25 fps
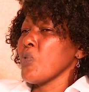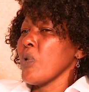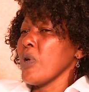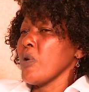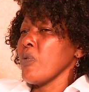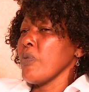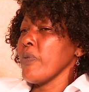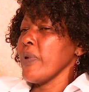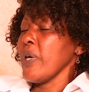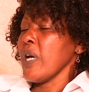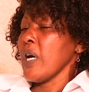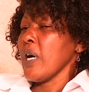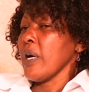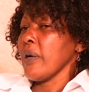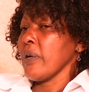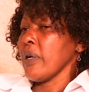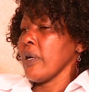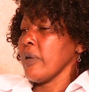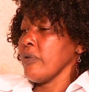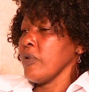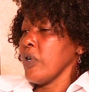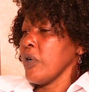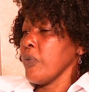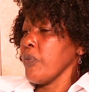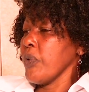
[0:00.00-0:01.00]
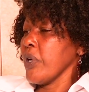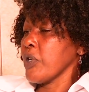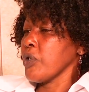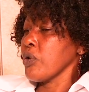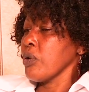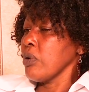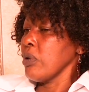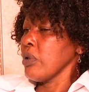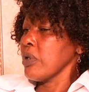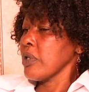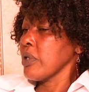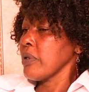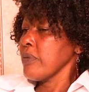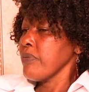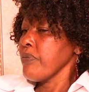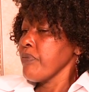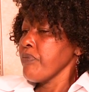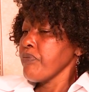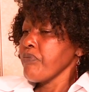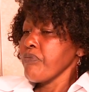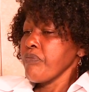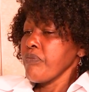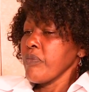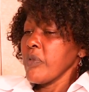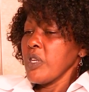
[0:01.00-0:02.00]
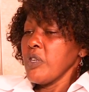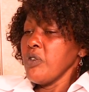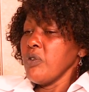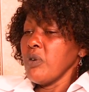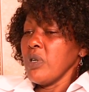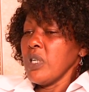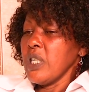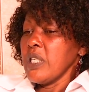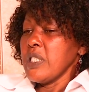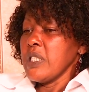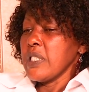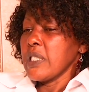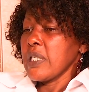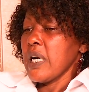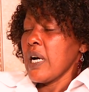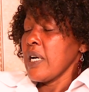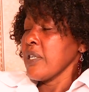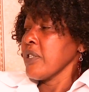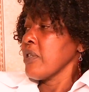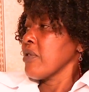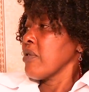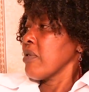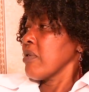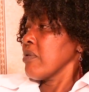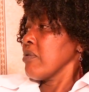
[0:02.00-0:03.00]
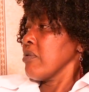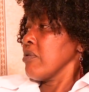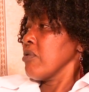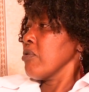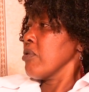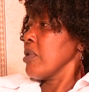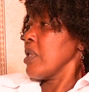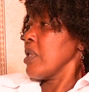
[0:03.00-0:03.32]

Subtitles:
when we're told, you know, ladies can't do